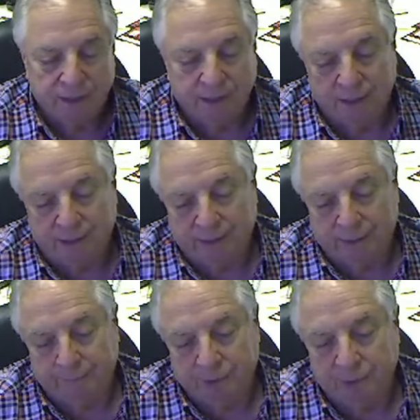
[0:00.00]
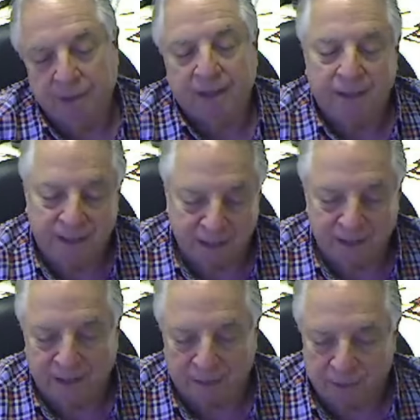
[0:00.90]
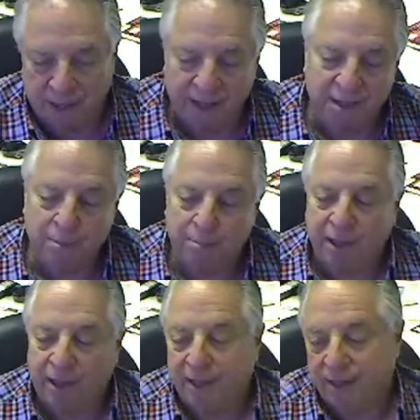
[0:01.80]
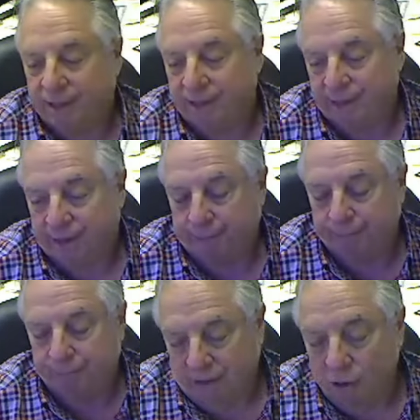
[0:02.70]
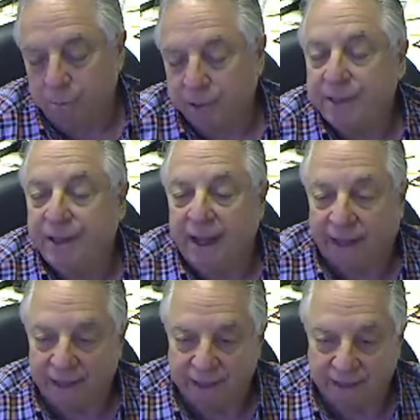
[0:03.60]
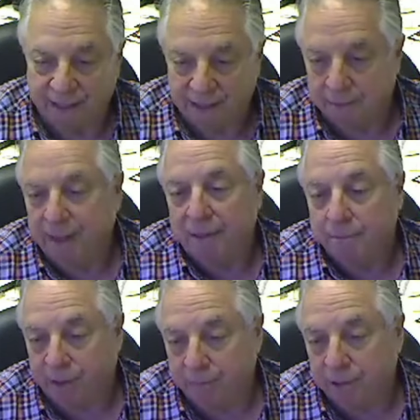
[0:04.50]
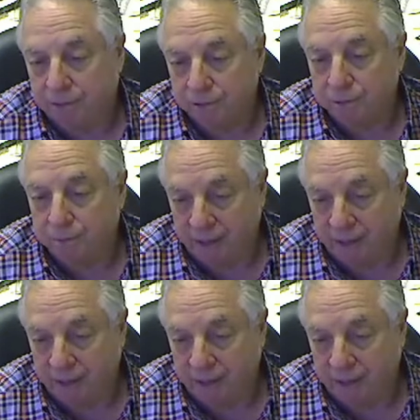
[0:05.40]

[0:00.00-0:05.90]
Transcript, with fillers: Then we had the big open deck at the main public room